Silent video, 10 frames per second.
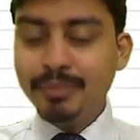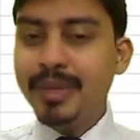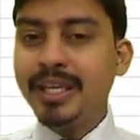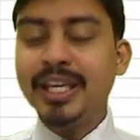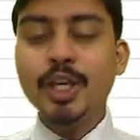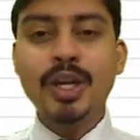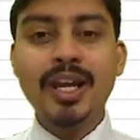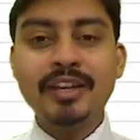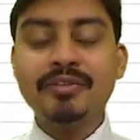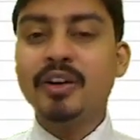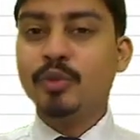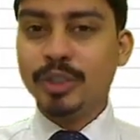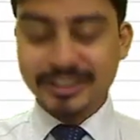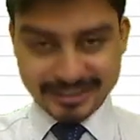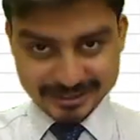making your life
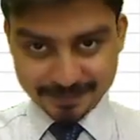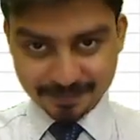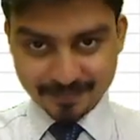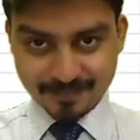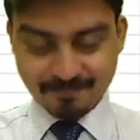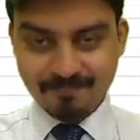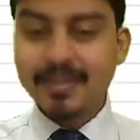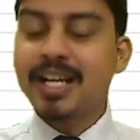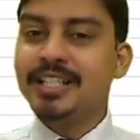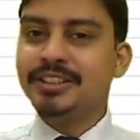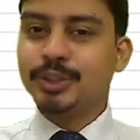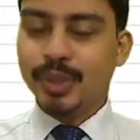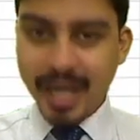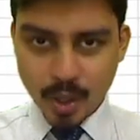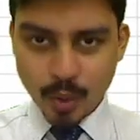worse. So
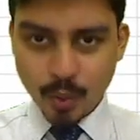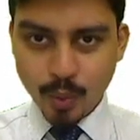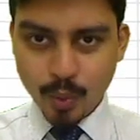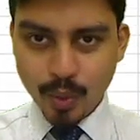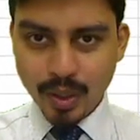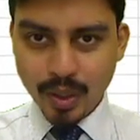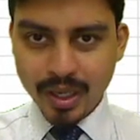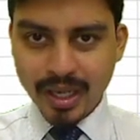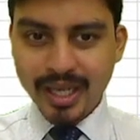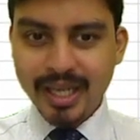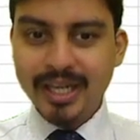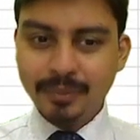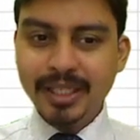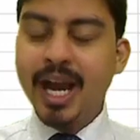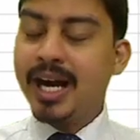now, let me
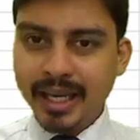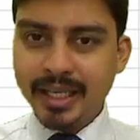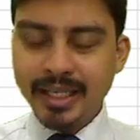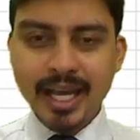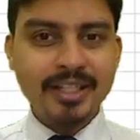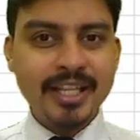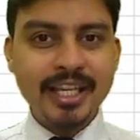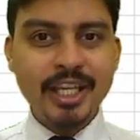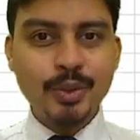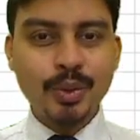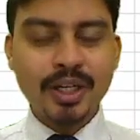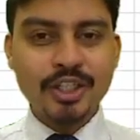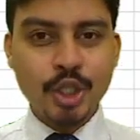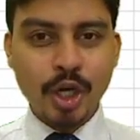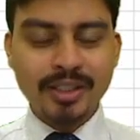again take you to a
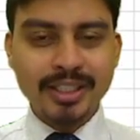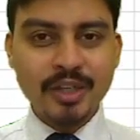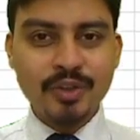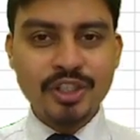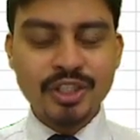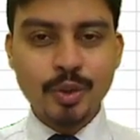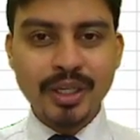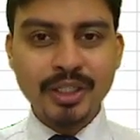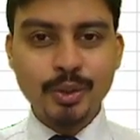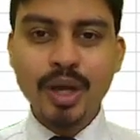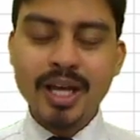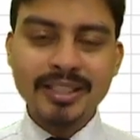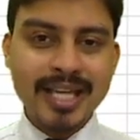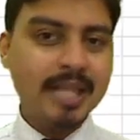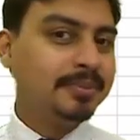shortcut key which is going to
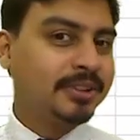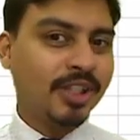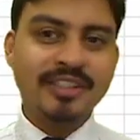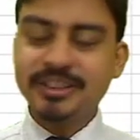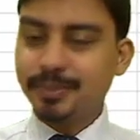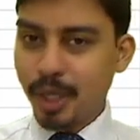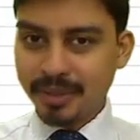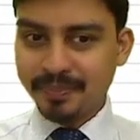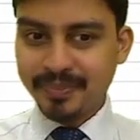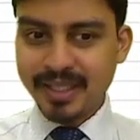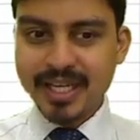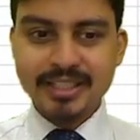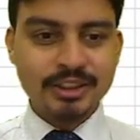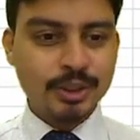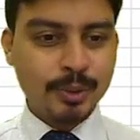help solve this problem.
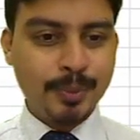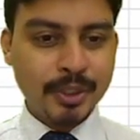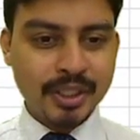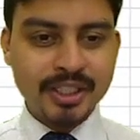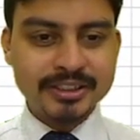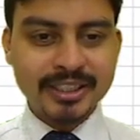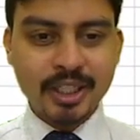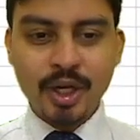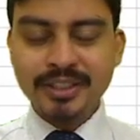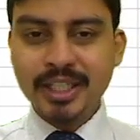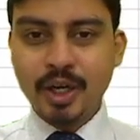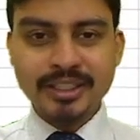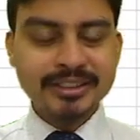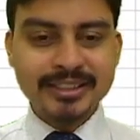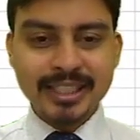So put your cursor on the
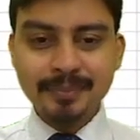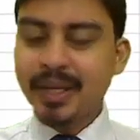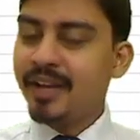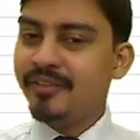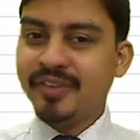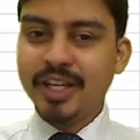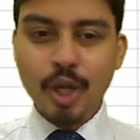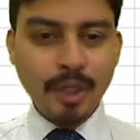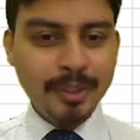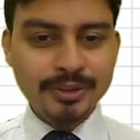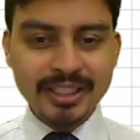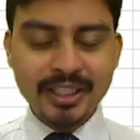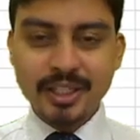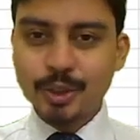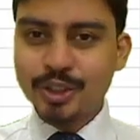orange cell. We will not be using
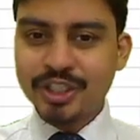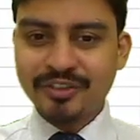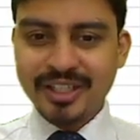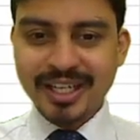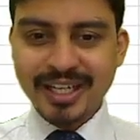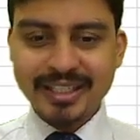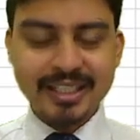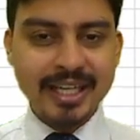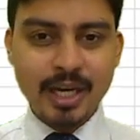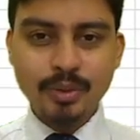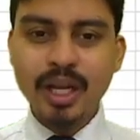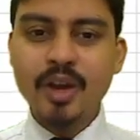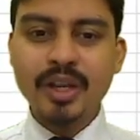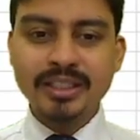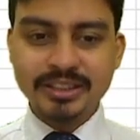Ctrl Shift right and down.
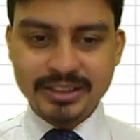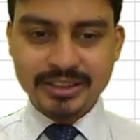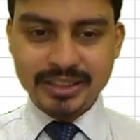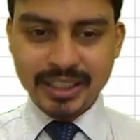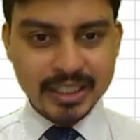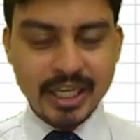Instead,